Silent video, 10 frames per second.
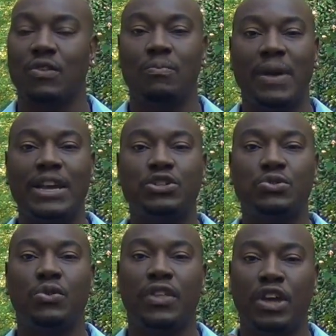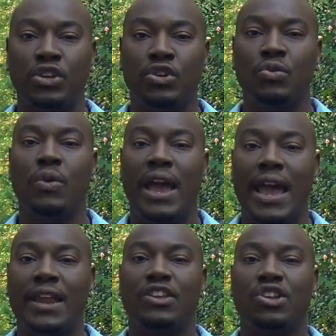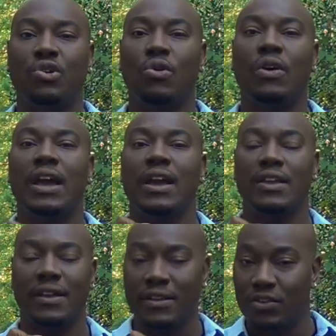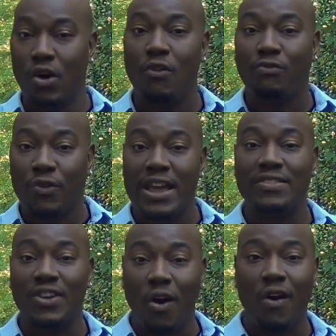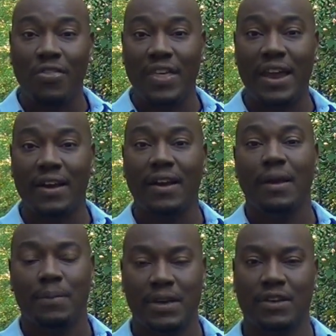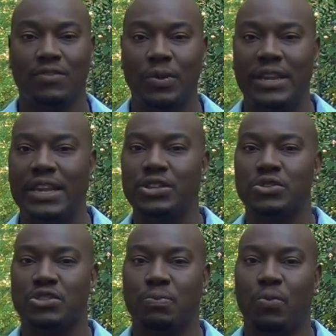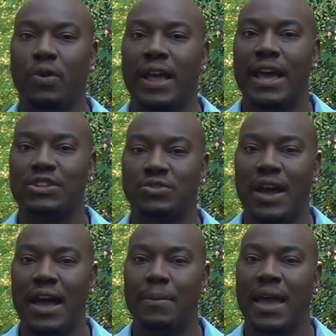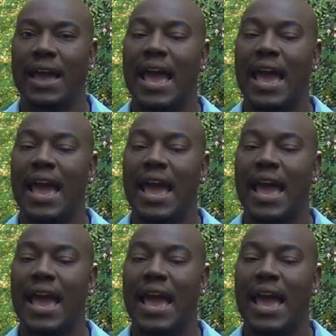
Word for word: So make sure that you and your your friends are there because we need your support at Tribe.